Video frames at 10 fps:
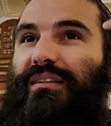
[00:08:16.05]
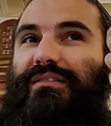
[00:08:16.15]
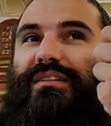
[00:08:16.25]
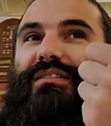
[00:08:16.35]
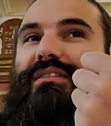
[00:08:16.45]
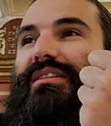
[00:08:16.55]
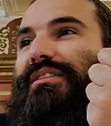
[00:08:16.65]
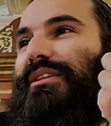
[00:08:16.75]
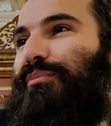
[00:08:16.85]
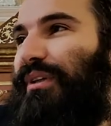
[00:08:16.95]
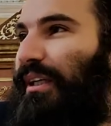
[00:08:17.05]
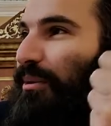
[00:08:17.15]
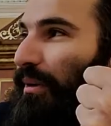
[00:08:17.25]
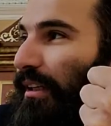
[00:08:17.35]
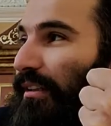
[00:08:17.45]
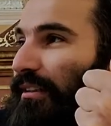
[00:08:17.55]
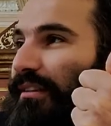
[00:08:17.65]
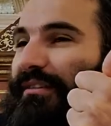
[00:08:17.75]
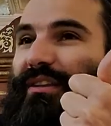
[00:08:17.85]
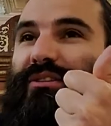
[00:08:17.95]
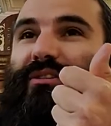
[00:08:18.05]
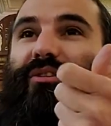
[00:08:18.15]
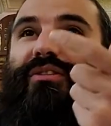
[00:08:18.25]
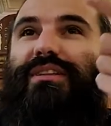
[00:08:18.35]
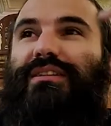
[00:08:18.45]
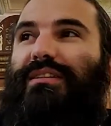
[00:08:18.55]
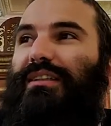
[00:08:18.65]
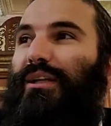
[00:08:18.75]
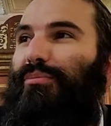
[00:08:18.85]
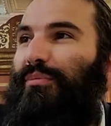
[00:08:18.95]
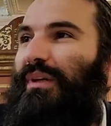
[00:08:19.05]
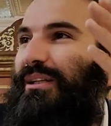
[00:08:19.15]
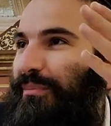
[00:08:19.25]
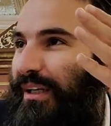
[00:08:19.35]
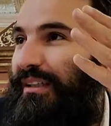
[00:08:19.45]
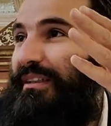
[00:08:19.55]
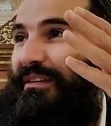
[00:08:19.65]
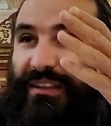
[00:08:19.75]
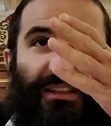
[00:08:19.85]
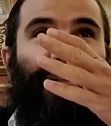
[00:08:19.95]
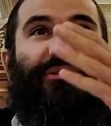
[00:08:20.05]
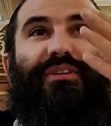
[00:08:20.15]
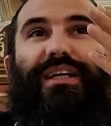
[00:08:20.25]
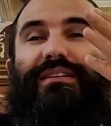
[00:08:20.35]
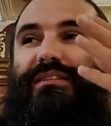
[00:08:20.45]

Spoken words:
doesn't kiss up to anybody, he doesn't know, he doesn't need help from anybody, right?